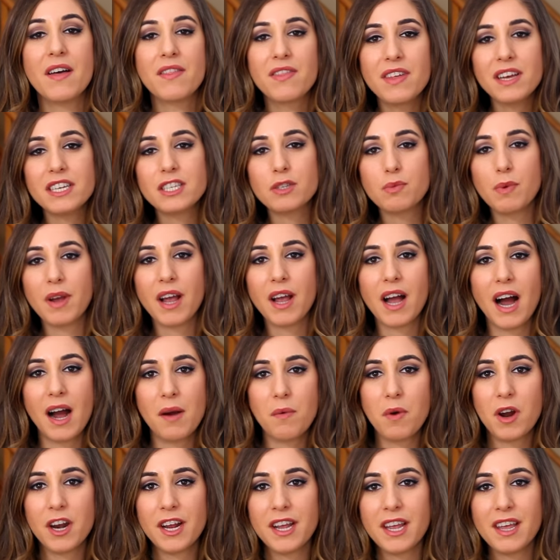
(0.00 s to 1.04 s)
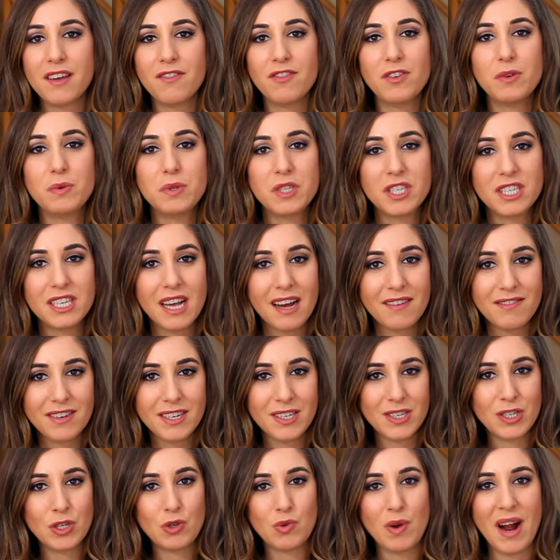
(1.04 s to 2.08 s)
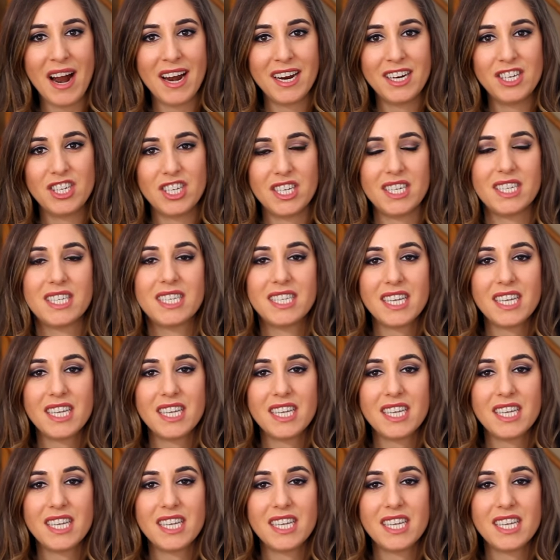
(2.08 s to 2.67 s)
This week I want to give you 7 strategies,